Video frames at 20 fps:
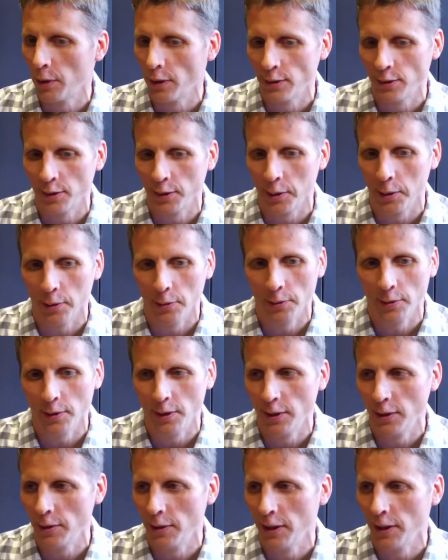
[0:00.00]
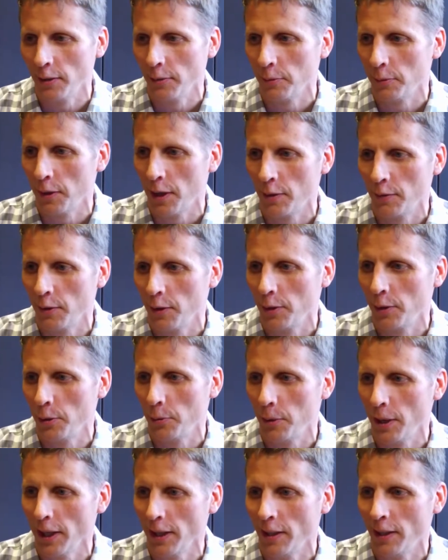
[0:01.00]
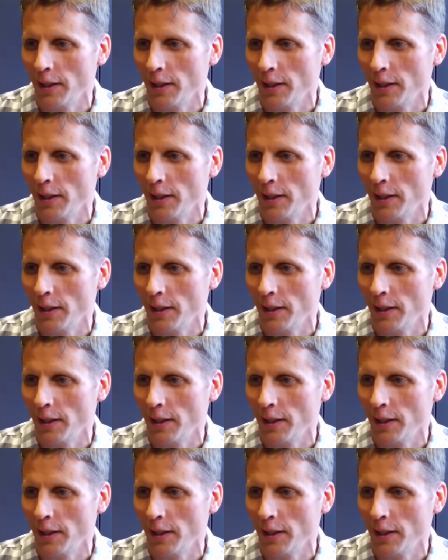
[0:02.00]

let you go, and then we'll have you on your way.